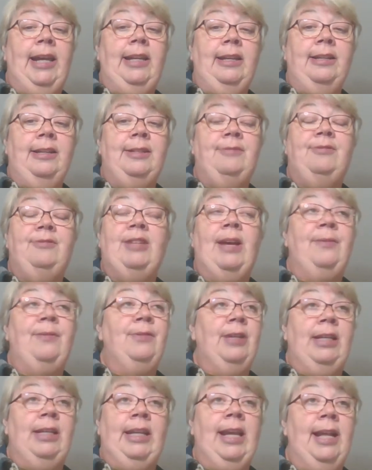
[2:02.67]
It
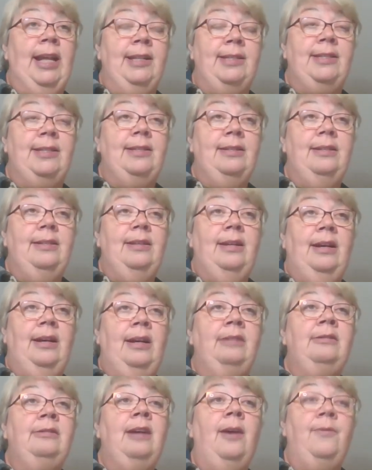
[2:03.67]
definitely gets
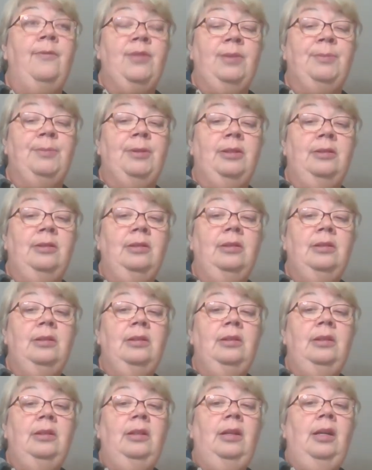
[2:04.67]
uncomfortable.
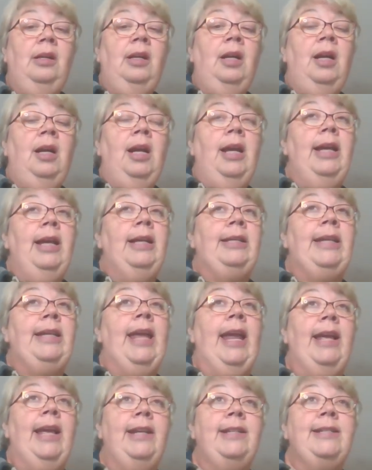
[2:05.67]
It
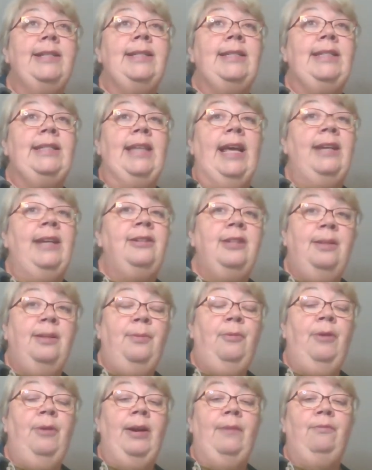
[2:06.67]
can distend to the
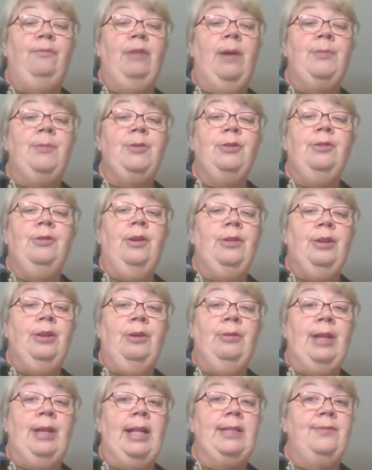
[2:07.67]
point of rupture,
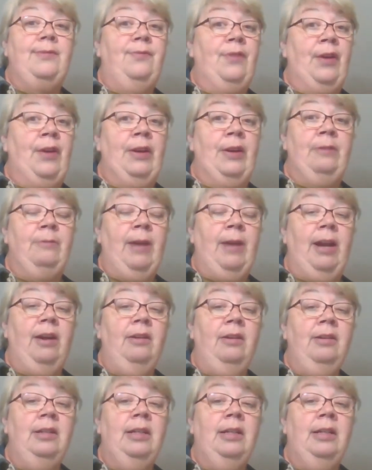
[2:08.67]
although that's very rare.